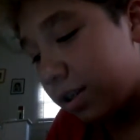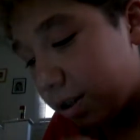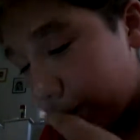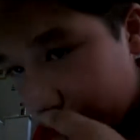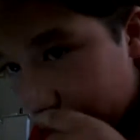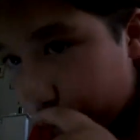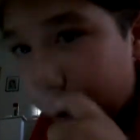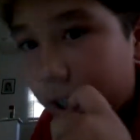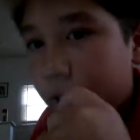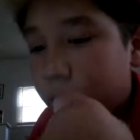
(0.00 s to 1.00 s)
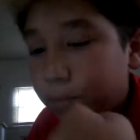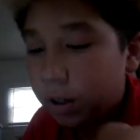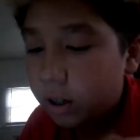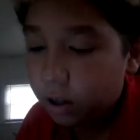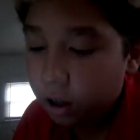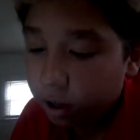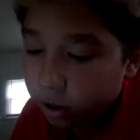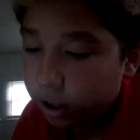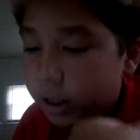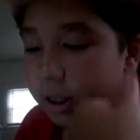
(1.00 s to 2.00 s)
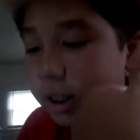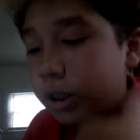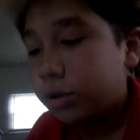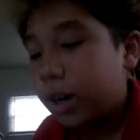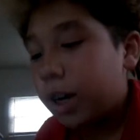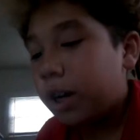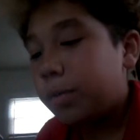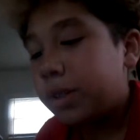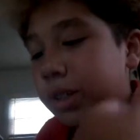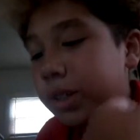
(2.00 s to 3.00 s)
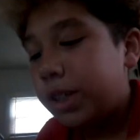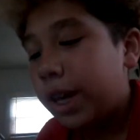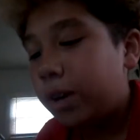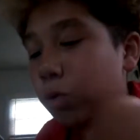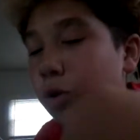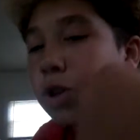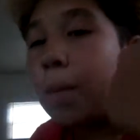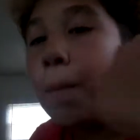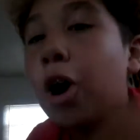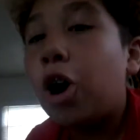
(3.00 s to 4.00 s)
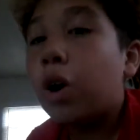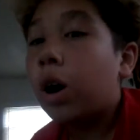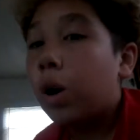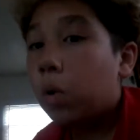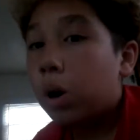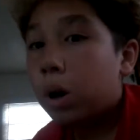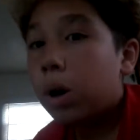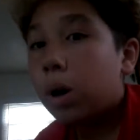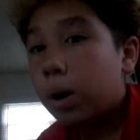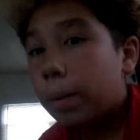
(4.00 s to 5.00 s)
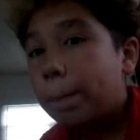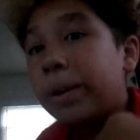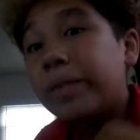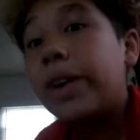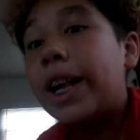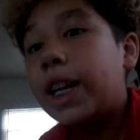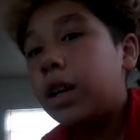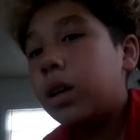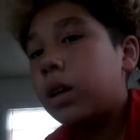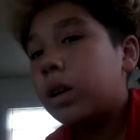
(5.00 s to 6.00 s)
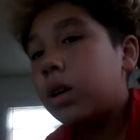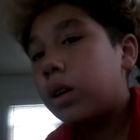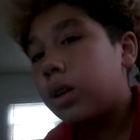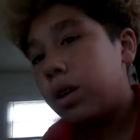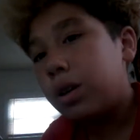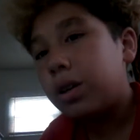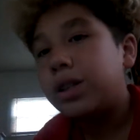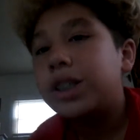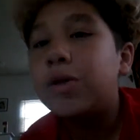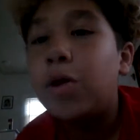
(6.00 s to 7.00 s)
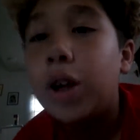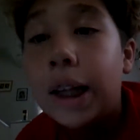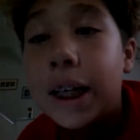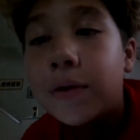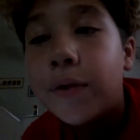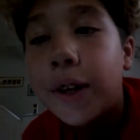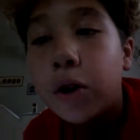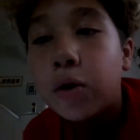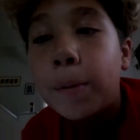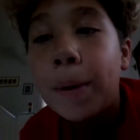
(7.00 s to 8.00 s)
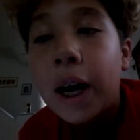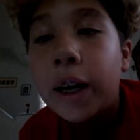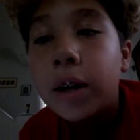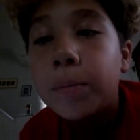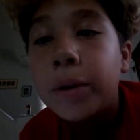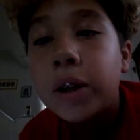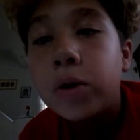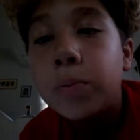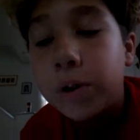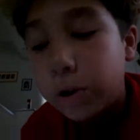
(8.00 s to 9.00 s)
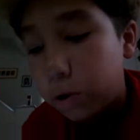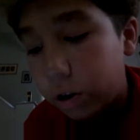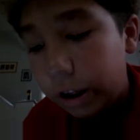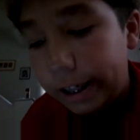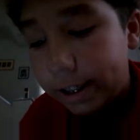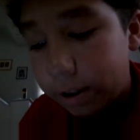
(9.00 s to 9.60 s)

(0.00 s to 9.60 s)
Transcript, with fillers: Oh yeah, you guys, but yeah, this track coming today or tomorrow. Be ready. See you all in the next video. Goodbye. Be, be sure to like and